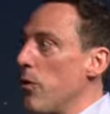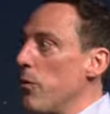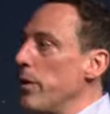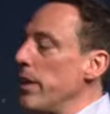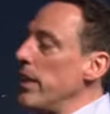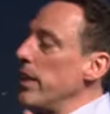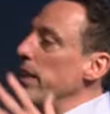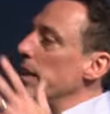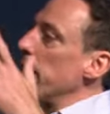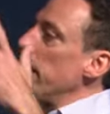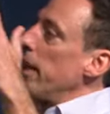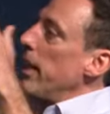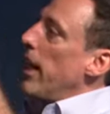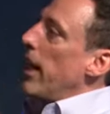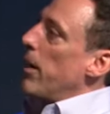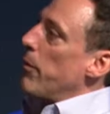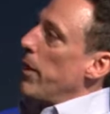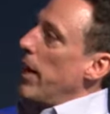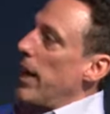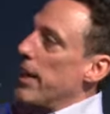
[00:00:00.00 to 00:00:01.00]
we need it.
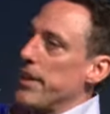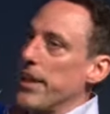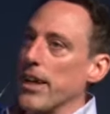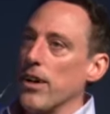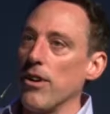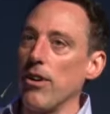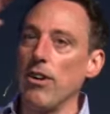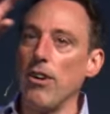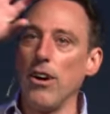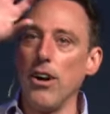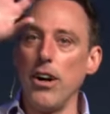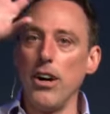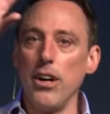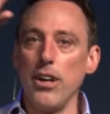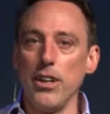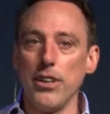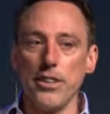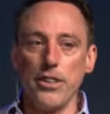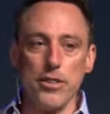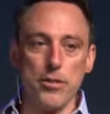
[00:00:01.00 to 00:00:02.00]
And we had like
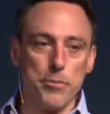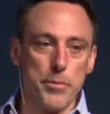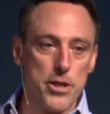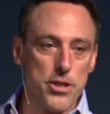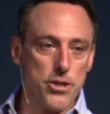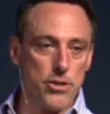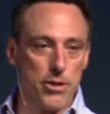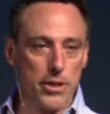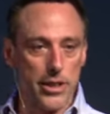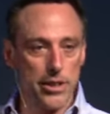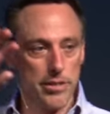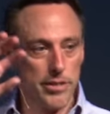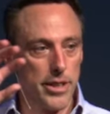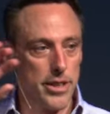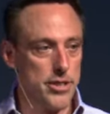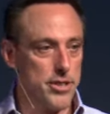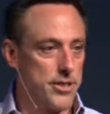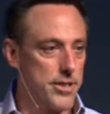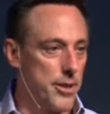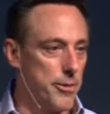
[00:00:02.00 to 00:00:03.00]
all these mission
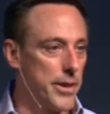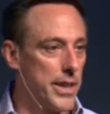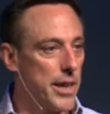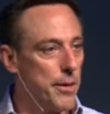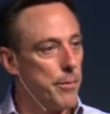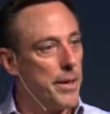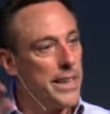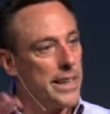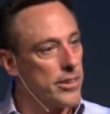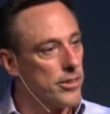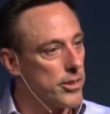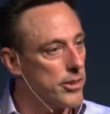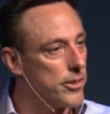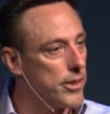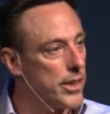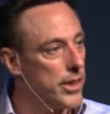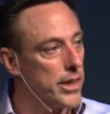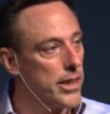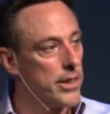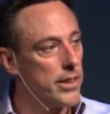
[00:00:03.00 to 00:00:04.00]
organizations that we gave money to,
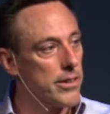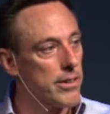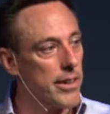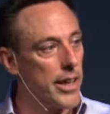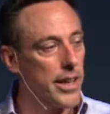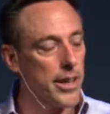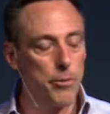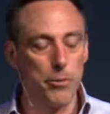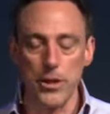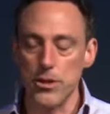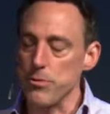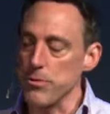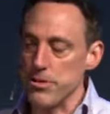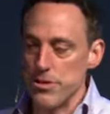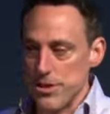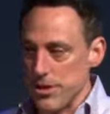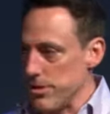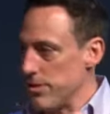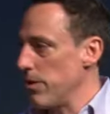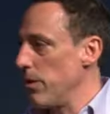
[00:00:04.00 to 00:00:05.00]
right? Which was
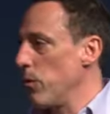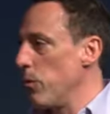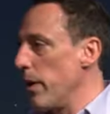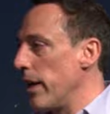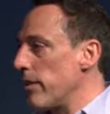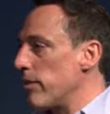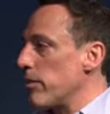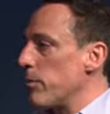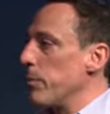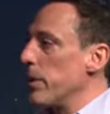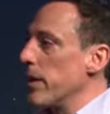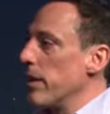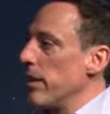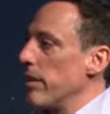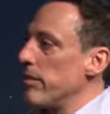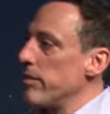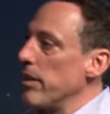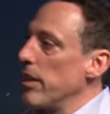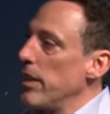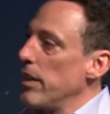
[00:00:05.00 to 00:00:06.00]
just a waste
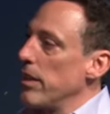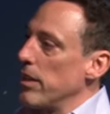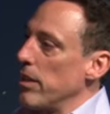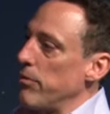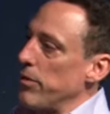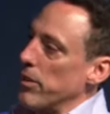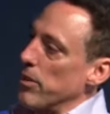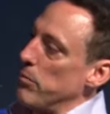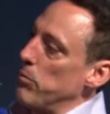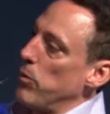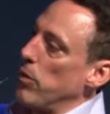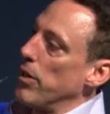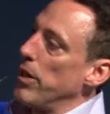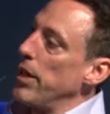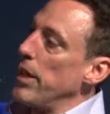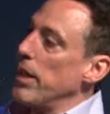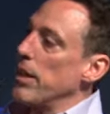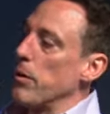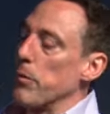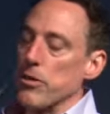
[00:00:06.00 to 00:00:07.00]
because they figured more,
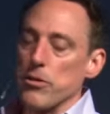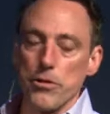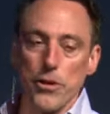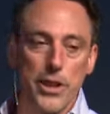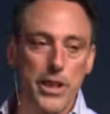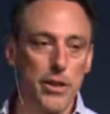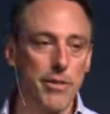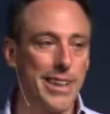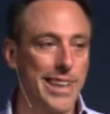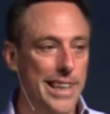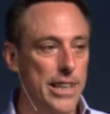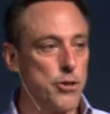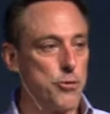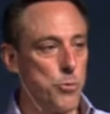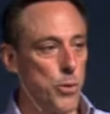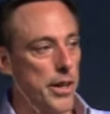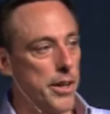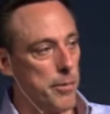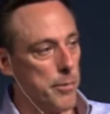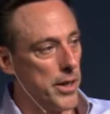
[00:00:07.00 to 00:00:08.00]
you know, because you're giving each
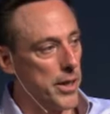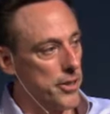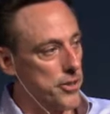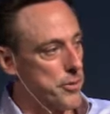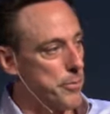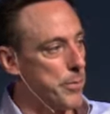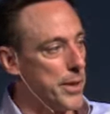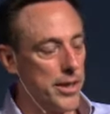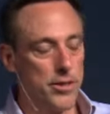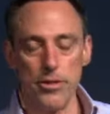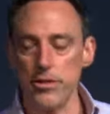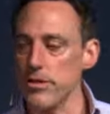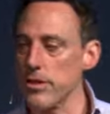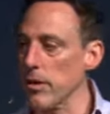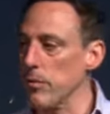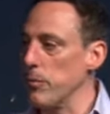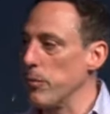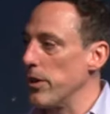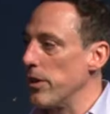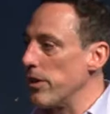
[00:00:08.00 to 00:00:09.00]
one of them a 100 bucks or
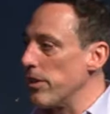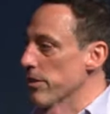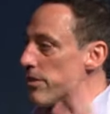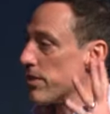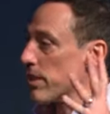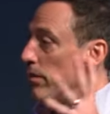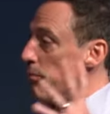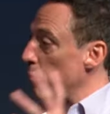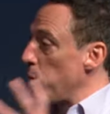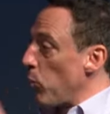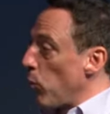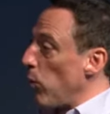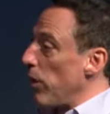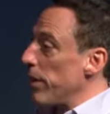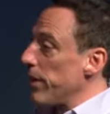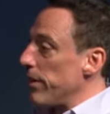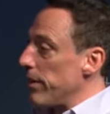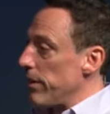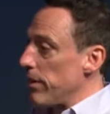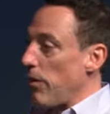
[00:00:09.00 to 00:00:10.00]
something where you could just give
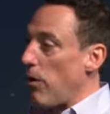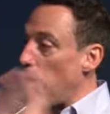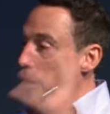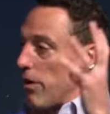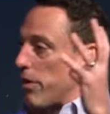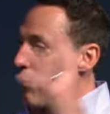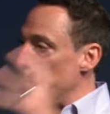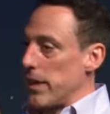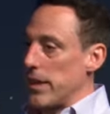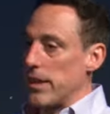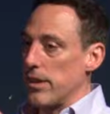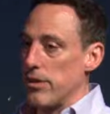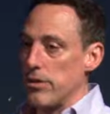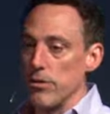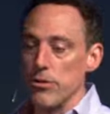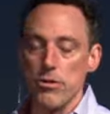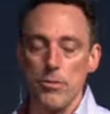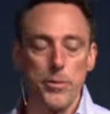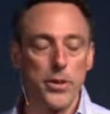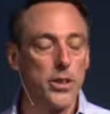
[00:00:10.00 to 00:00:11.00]
one all the money and
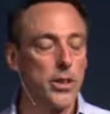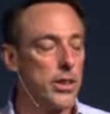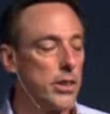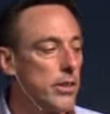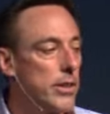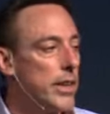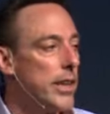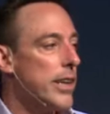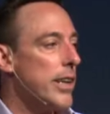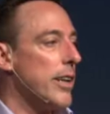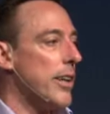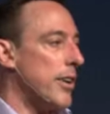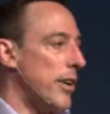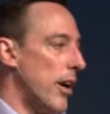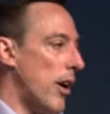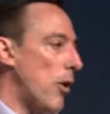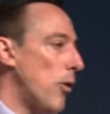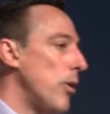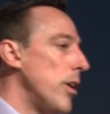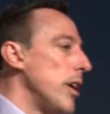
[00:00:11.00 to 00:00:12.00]
do some good.
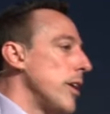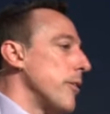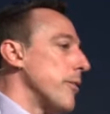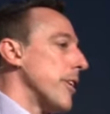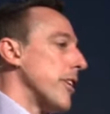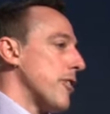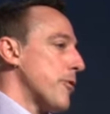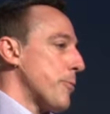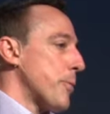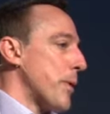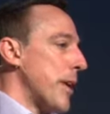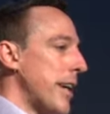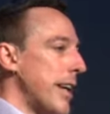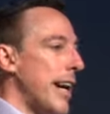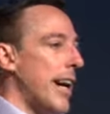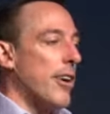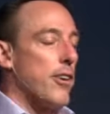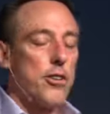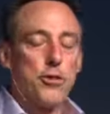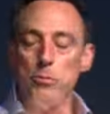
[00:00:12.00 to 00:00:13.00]
No, we're going to spread it
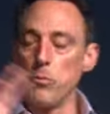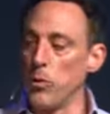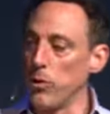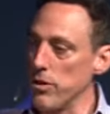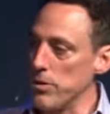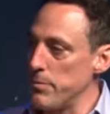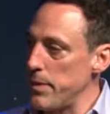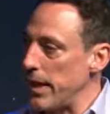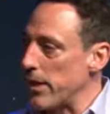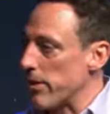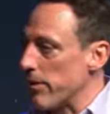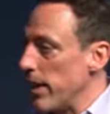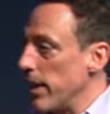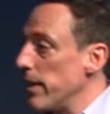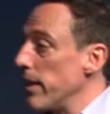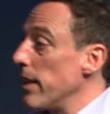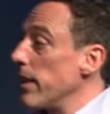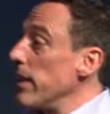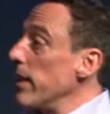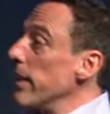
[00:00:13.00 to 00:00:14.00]
out because more is better, right?
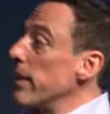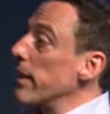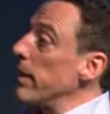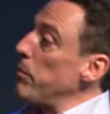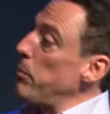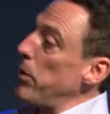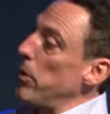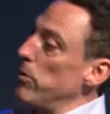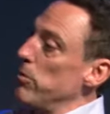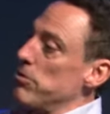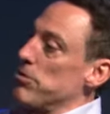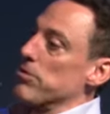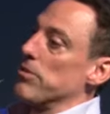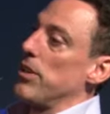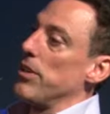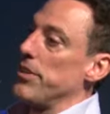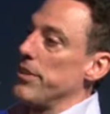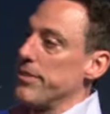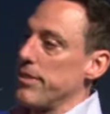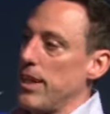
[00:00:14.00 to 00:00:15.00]
And they needed a poster
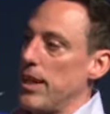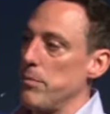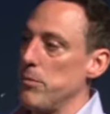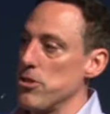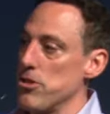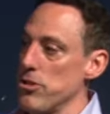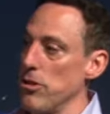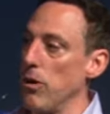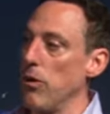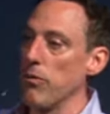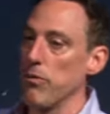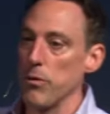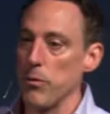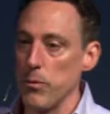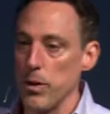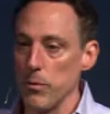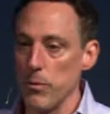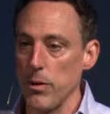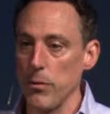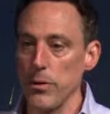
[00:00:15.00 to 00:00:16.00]
all the time to show
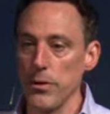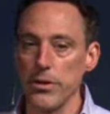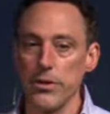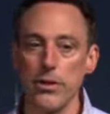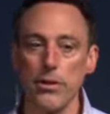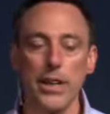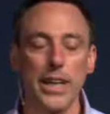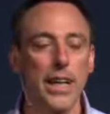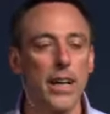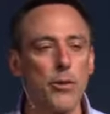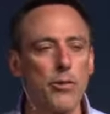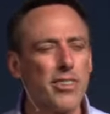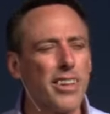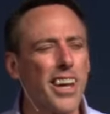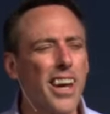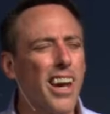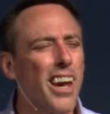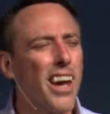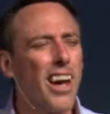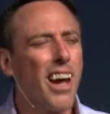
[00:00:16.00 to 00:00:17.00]
everyone what we were doing. And I was
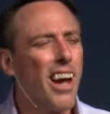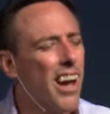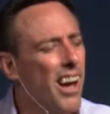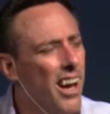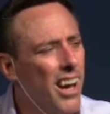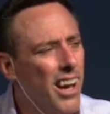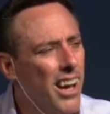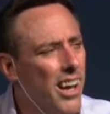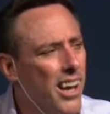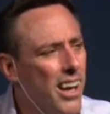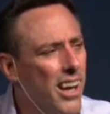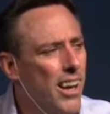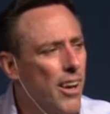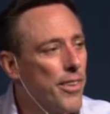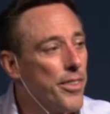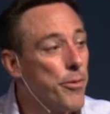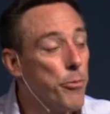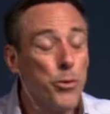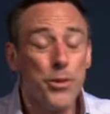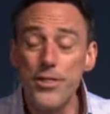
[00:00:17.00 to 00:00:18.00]
like,
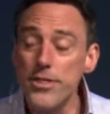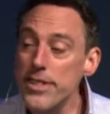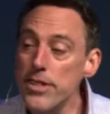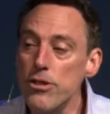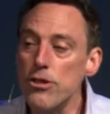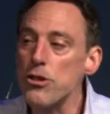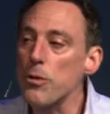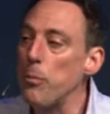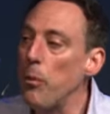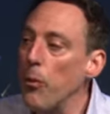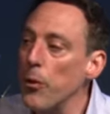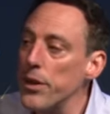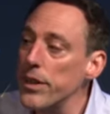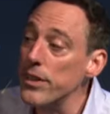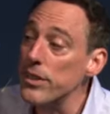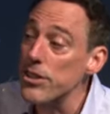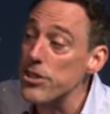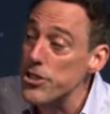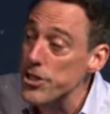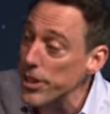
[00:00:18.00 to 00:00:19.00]
they're supporting
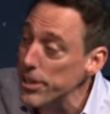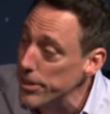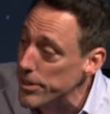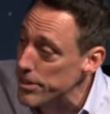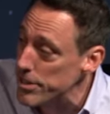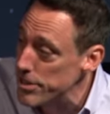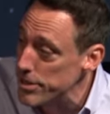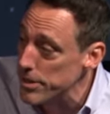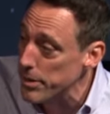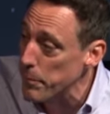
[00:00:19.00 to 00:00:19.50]
the church.